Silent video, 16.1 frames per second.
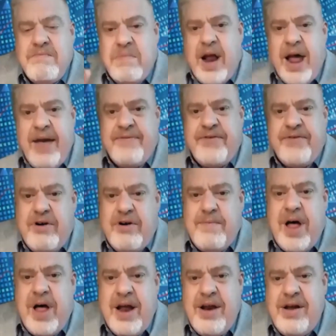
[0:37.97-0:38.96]
But I have to
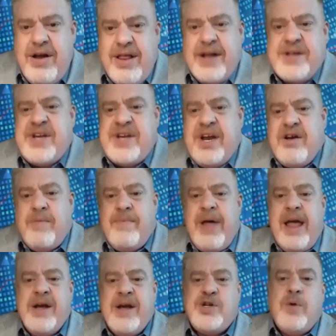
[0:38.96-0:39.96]
remind you that central
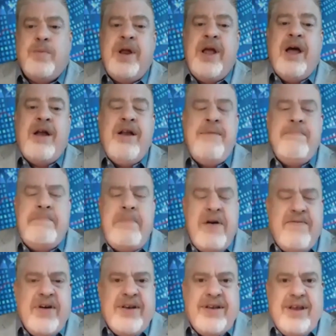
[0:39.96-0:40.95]
banks normally only
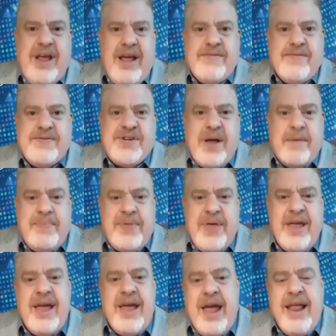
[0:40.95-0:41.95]
pivot if something